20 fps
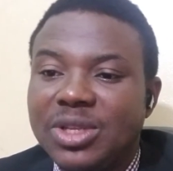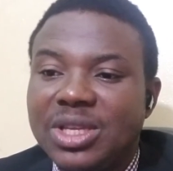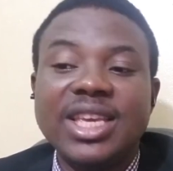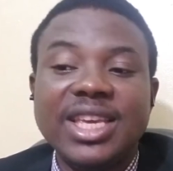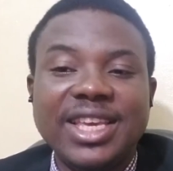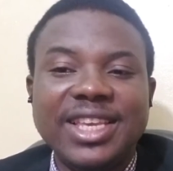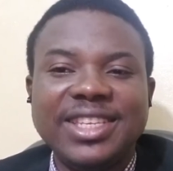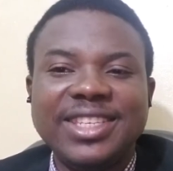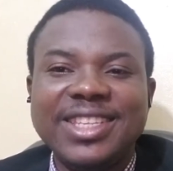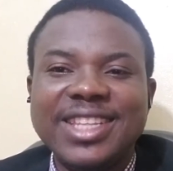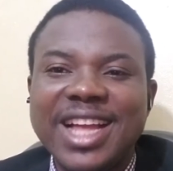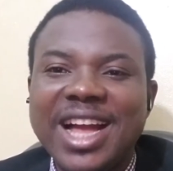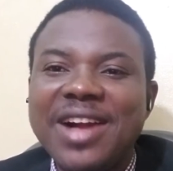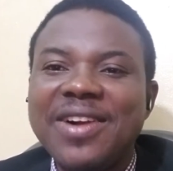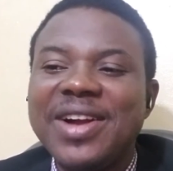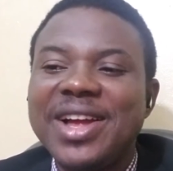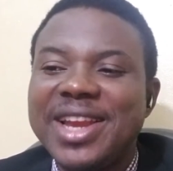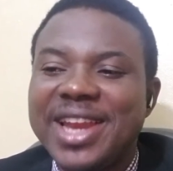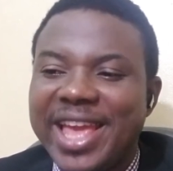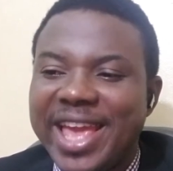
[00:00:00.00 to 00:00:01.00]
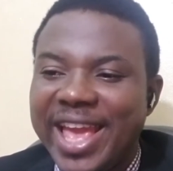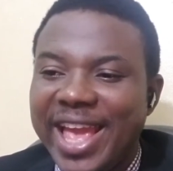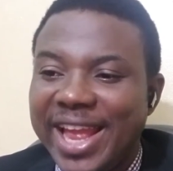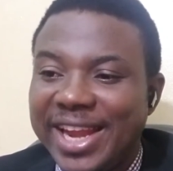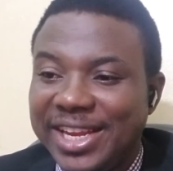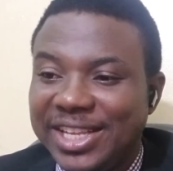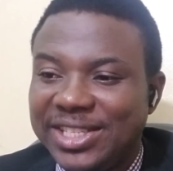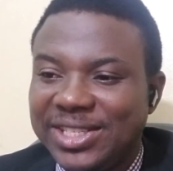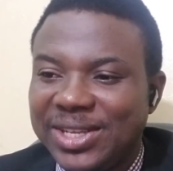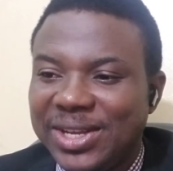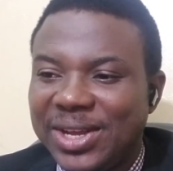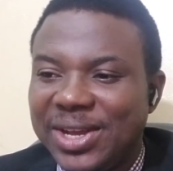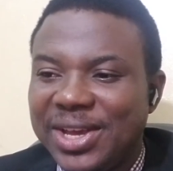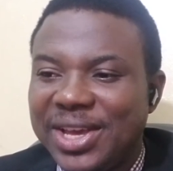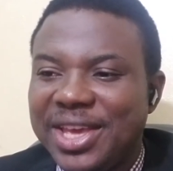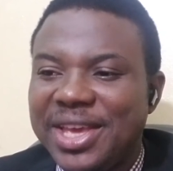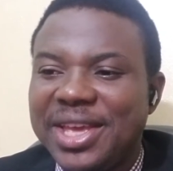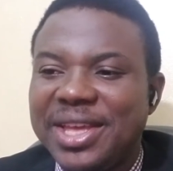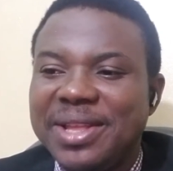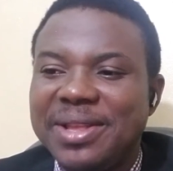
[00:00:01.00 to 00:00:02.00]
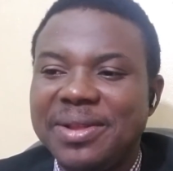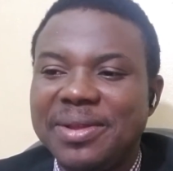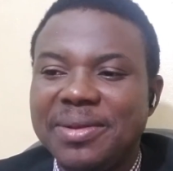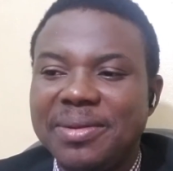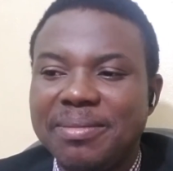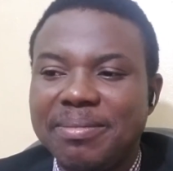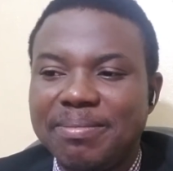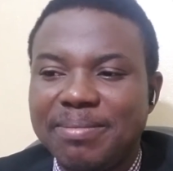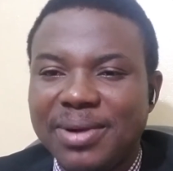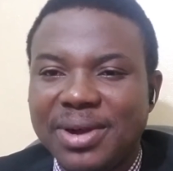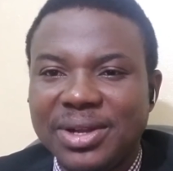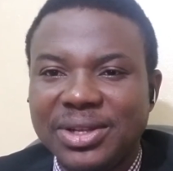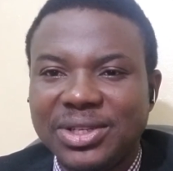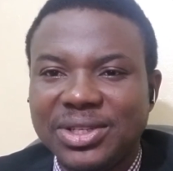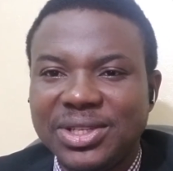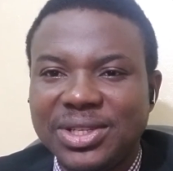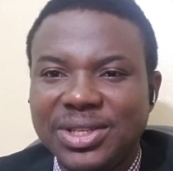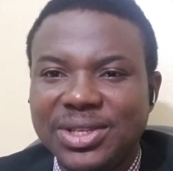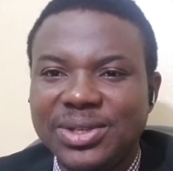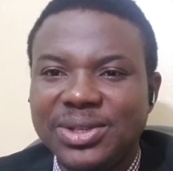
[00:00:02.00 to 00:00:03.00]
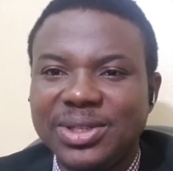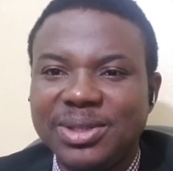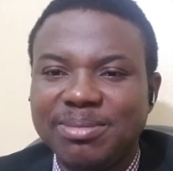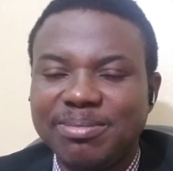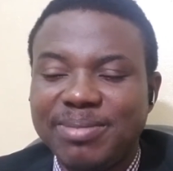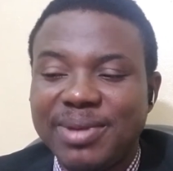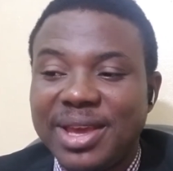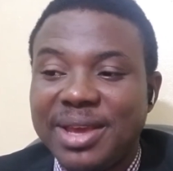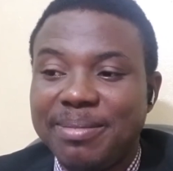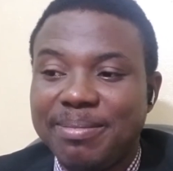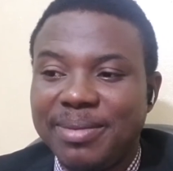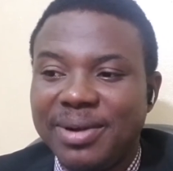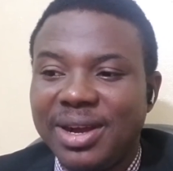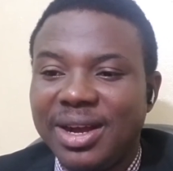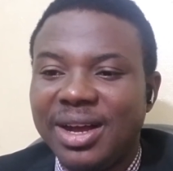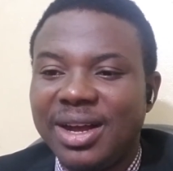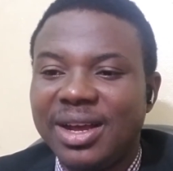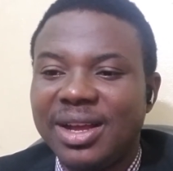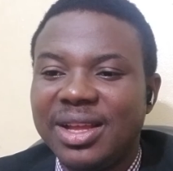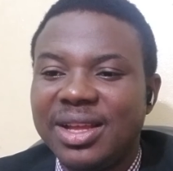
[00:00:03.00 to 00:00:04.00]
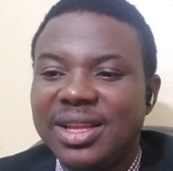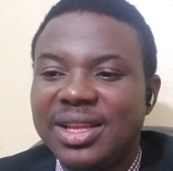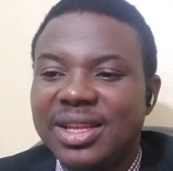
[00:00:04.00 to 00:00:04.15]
He is now an editor in Punch newspaper,